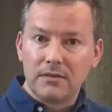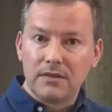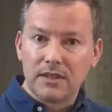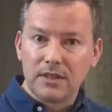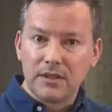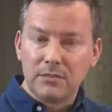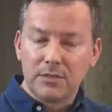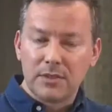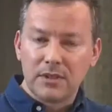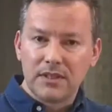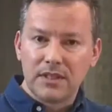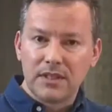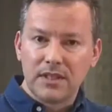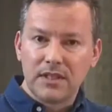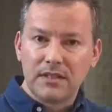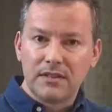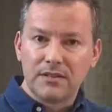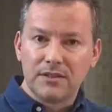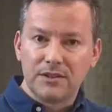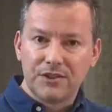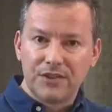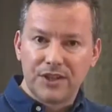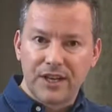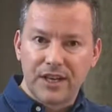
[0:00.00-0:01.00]
this
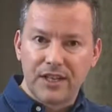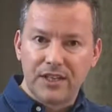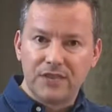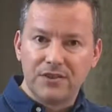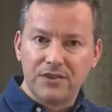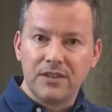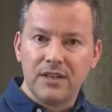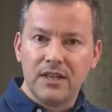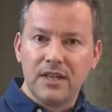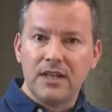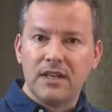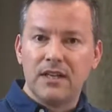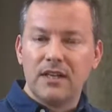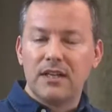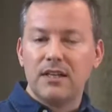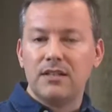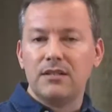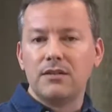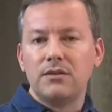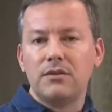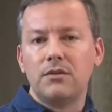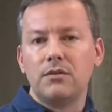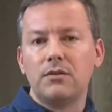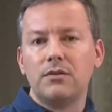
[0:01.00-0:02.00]
particular change.
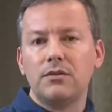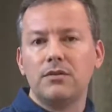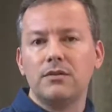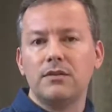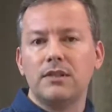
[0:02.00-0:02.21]
It's called